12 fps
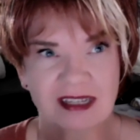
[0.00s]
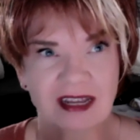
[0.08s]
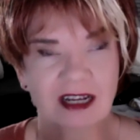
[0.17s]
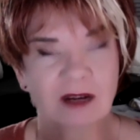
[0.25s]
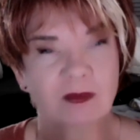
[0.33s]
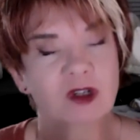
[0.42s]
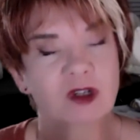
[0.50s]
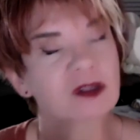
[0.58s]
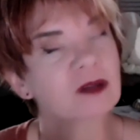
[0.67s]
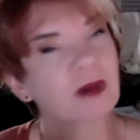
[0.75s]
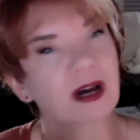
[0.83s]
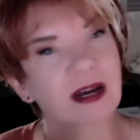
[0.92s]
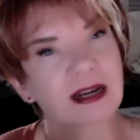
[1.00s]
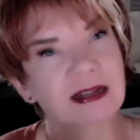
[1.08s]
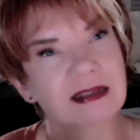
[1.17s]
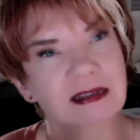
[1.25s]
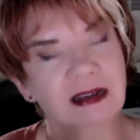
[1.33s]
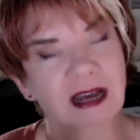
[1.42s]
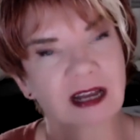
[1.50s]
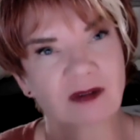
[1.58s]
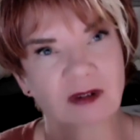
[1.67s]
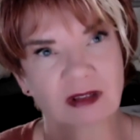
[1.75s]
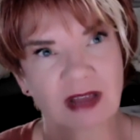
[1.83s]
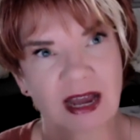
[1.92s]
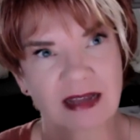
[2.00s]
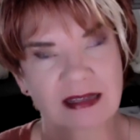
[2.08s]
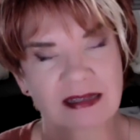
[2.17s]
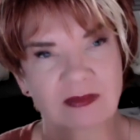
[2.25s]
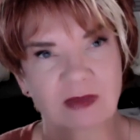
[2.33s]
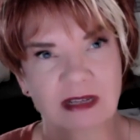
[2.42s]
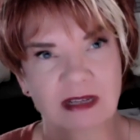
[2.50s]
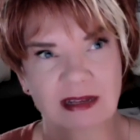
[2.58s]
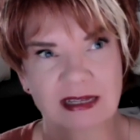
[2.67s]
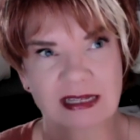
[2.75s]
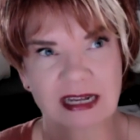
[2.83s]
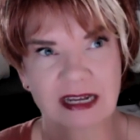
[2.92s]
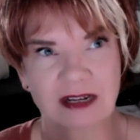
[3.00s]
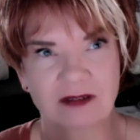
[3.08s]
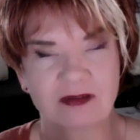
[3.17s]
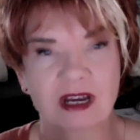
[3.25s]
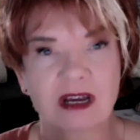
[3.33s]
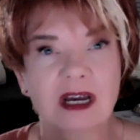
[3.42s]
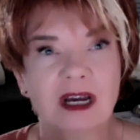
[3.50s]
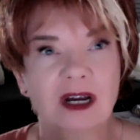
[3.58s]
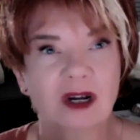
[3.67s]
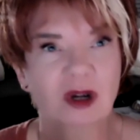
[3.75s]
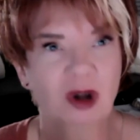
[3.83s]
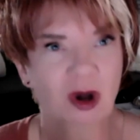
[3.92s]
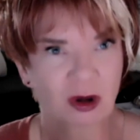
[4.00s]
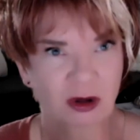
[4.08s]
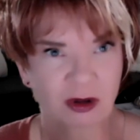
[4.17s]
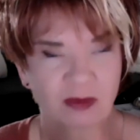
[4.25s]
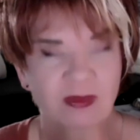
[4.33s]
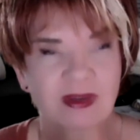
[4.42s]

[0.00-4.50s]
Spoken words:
That helps the mind to kind of relax and be in that state of calm.